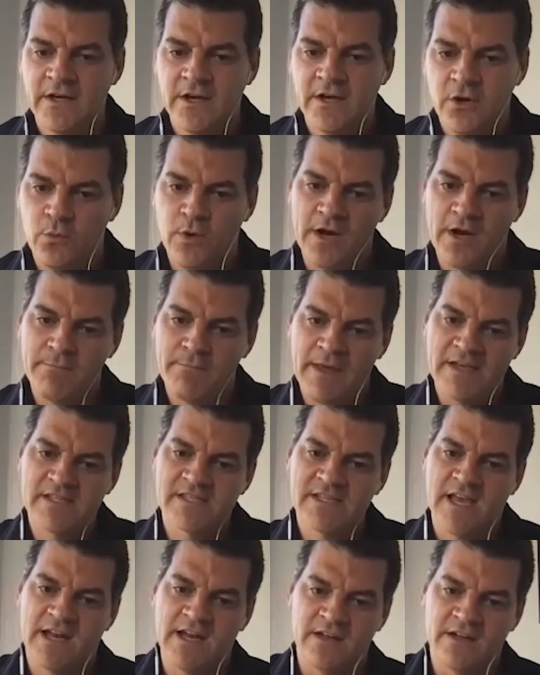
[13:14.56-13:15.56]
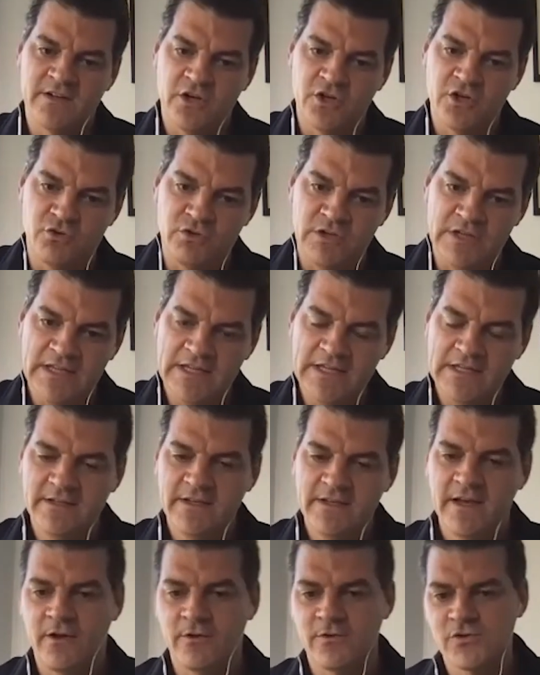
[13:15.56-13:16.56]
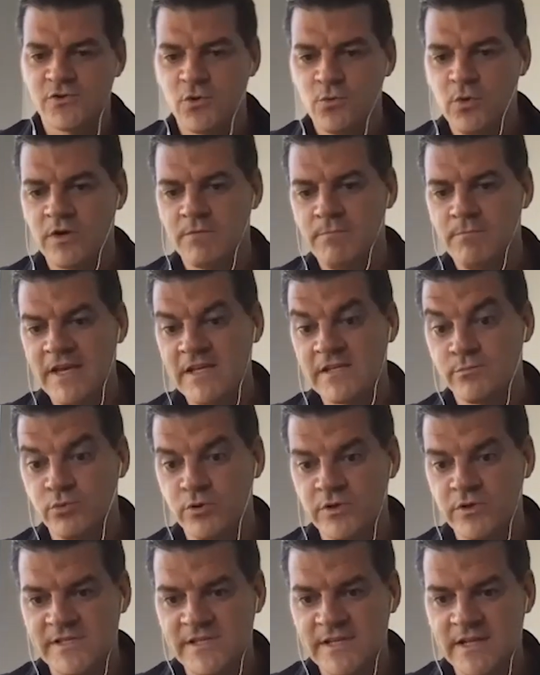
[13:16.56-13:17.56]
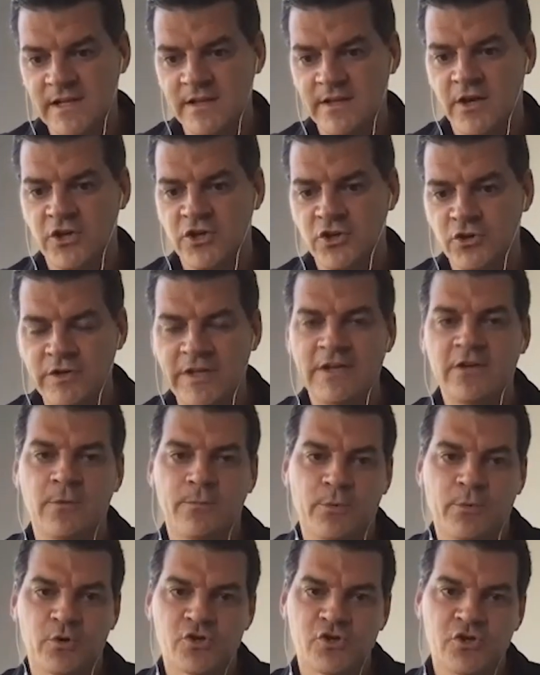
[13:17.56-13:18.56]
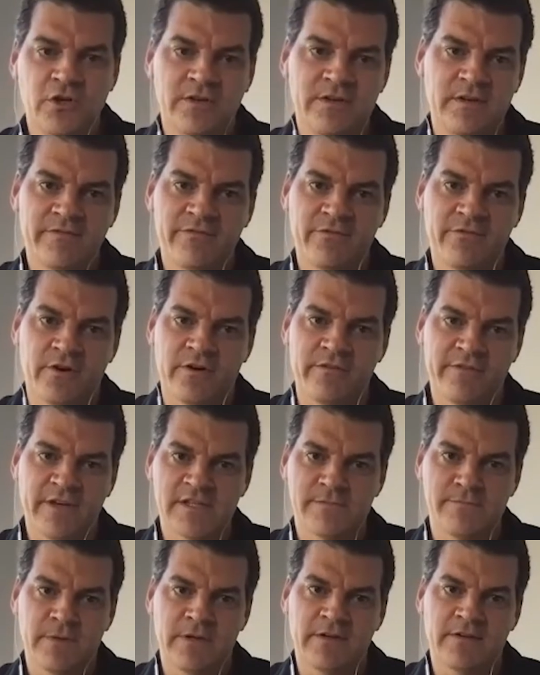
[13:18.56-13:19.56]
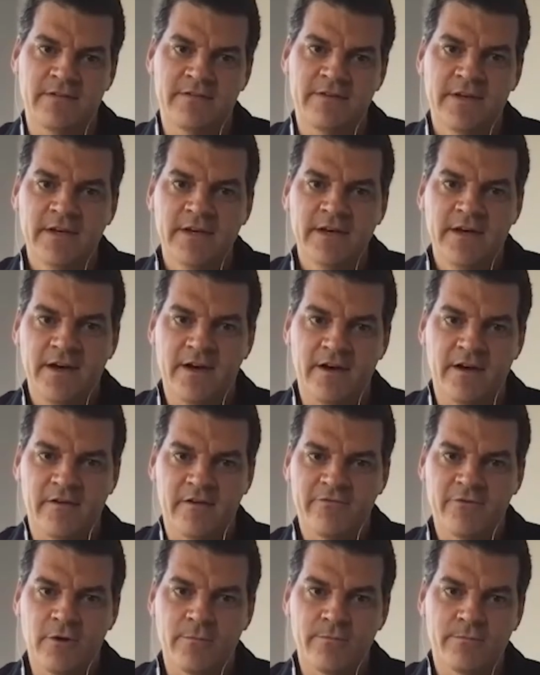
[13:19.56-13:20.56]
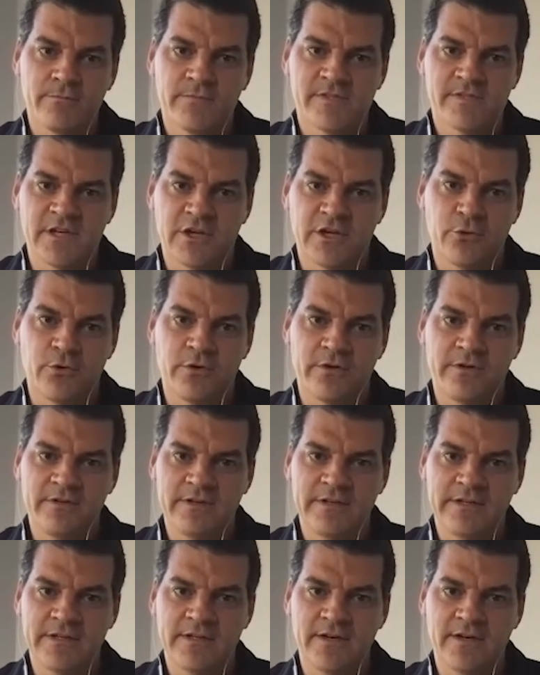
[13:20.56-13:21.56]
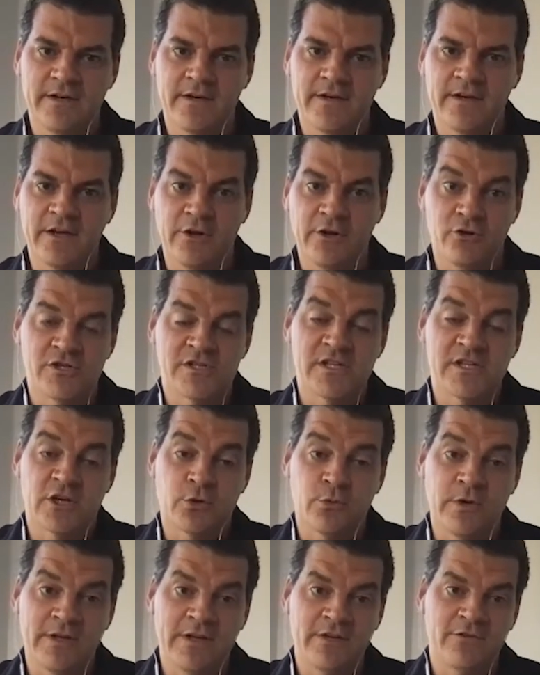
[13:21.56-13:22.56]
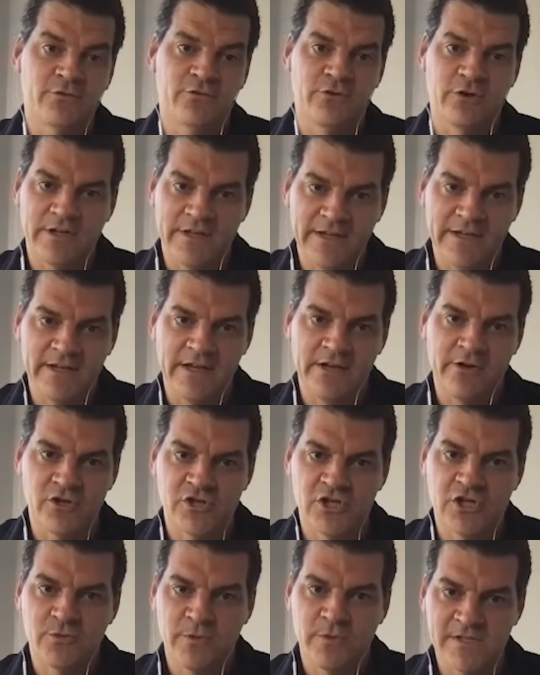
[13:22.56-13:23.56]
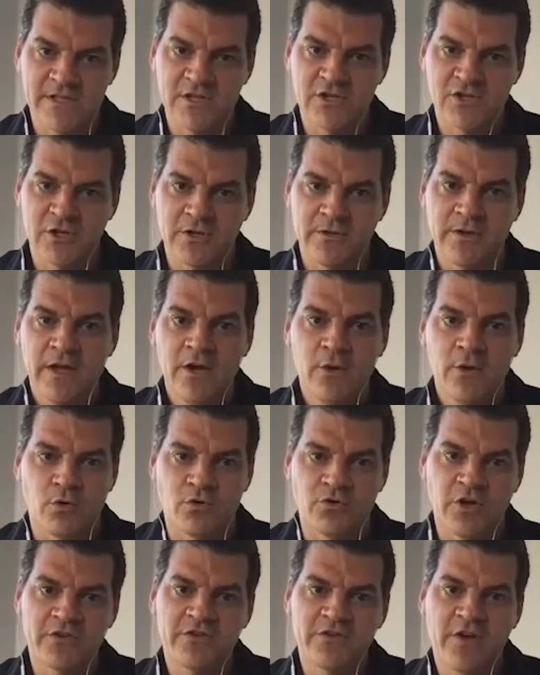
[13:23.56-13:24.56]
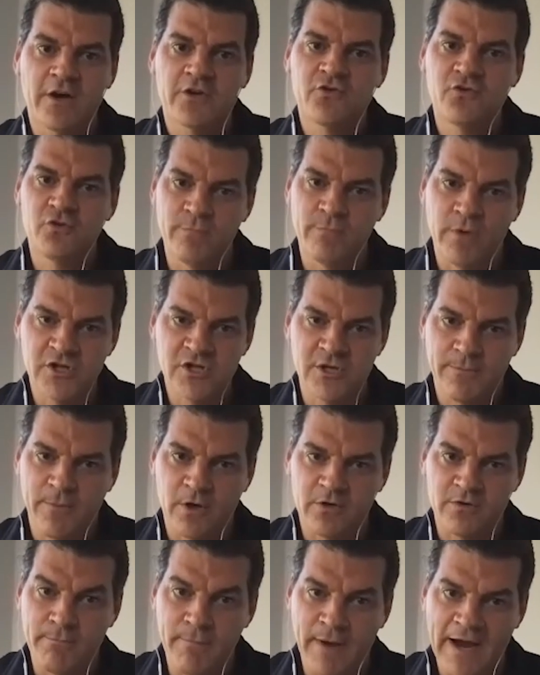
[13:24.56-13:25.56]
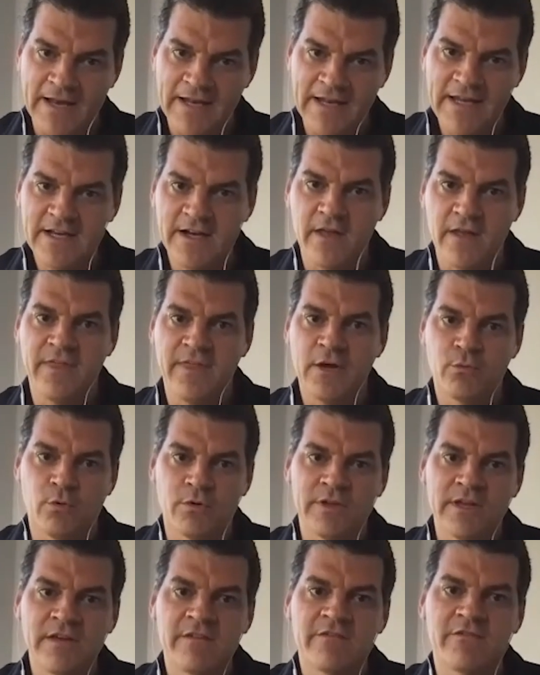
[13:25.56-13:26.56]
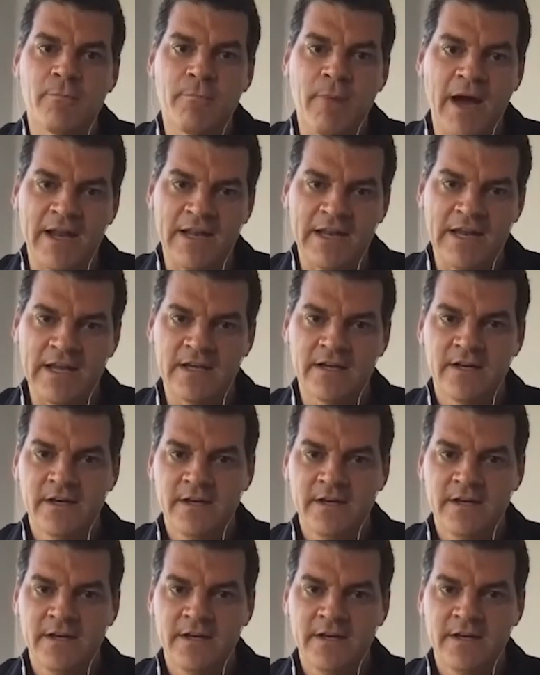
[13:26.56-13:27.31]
what makes Canada unique, and also what makes Brazil a unique opportunity for investment from energy security to the clean energy transition. We'll not talk too much about mining. I think we'll leave the mining